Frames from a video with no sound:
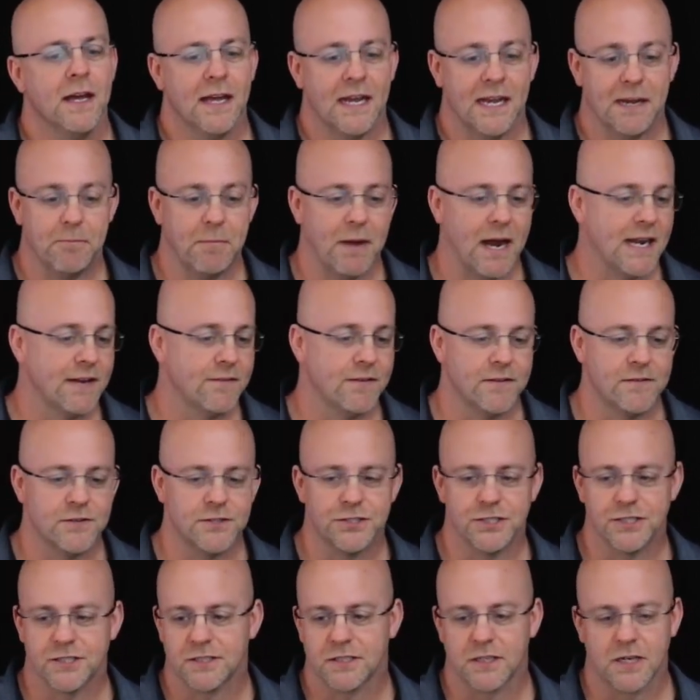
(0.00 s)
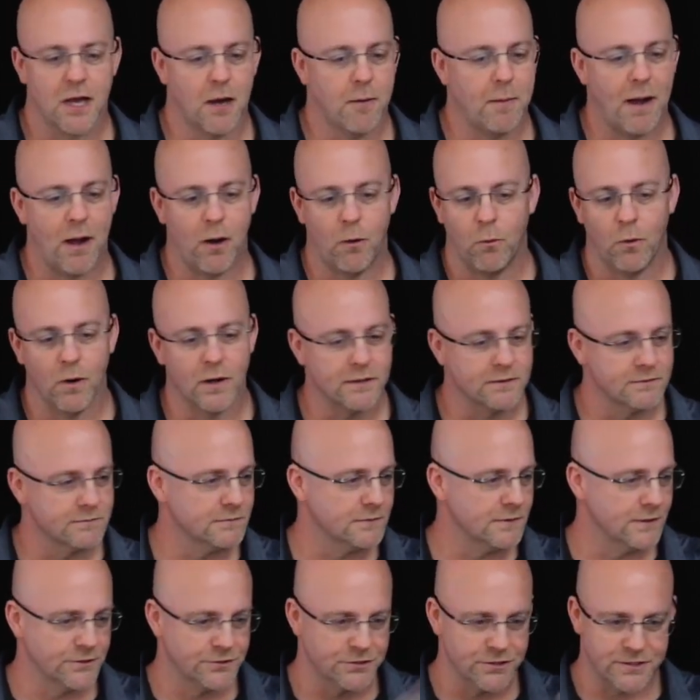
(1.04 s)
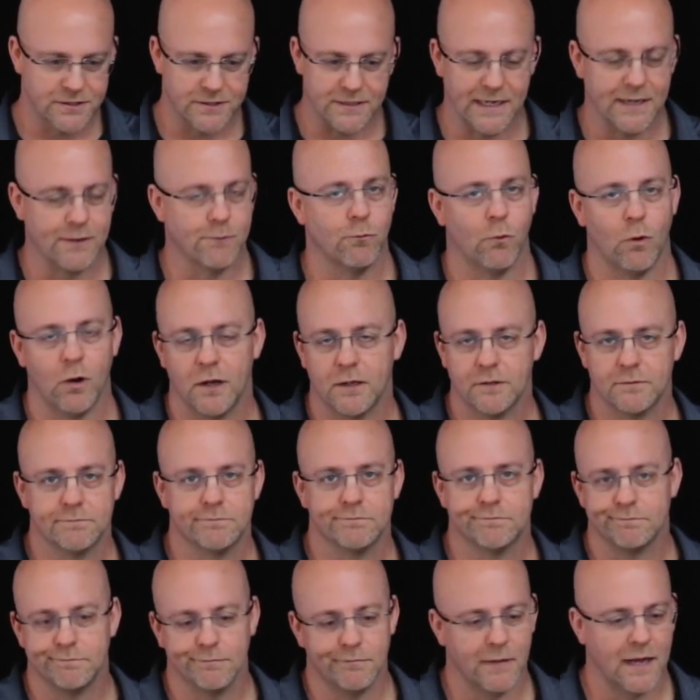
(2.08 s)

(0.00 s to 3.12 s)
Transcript: It might have even just come out in one